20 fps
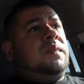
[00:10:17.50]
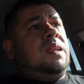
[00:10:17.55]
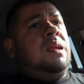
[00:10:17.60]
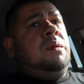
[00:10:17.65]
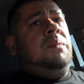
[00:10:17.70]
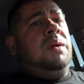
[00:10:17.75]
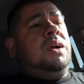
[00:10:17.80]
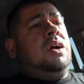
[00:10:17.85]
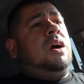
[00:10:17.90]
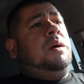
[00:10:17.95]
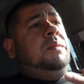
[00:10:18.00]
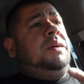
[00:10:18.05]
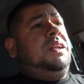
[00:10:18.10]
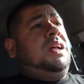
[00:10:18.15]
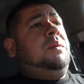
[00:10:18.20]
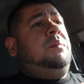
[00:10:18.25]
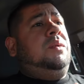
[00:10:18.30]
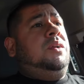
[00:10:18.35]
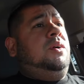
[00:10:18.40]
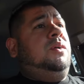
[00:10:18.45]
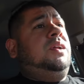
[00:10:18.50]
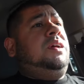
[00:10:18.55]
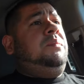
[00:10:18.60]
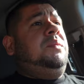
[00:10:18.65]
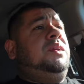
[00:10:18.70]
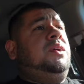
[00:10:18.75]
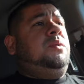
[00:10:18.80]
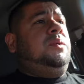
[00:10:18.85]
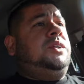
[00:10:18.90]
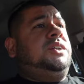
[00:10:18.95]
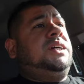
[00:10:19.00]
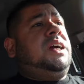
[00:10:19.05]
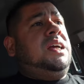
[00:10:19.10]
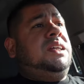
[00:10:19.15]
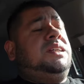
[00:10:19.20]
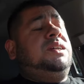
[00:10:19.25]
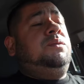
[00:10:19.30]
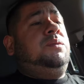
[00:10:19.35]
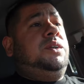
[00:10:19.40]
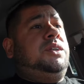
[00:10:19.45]
But comment down below, let me know what you
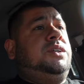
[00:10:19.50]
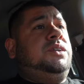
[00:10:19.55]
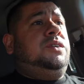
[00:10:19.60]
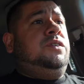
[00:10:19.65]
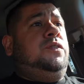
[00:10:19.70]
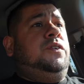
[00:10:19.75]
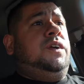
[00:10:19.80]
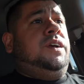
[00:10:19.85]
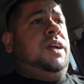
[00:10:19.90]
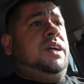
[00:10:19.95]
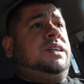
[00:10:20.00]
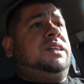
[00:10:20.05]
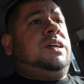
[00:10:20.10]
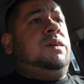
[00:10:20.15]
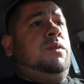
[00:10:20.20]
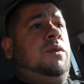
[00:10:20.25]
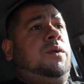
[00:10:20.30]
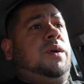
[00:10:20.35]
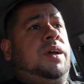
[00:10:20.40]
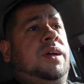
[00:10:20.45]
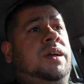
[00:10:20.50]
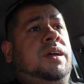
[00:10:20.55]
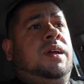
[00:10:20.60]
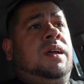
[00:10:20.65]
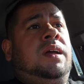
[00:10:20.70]
guys think we should do for the next giveaway.